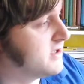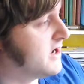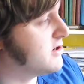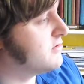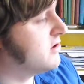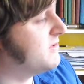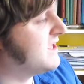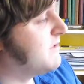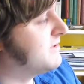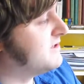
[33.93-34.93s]
I don't normally
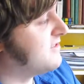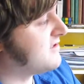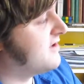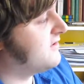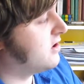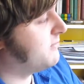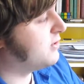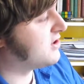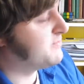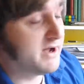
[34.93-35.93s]
keep a dust cover on
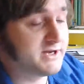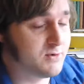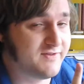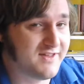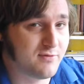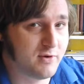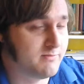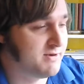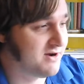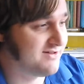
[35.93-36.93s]
books, but I do with this
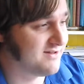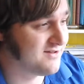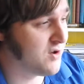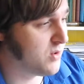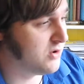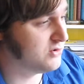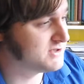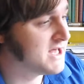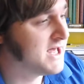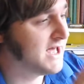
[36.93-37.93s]
one because it's so
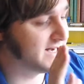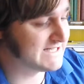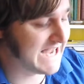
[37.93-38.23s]
old and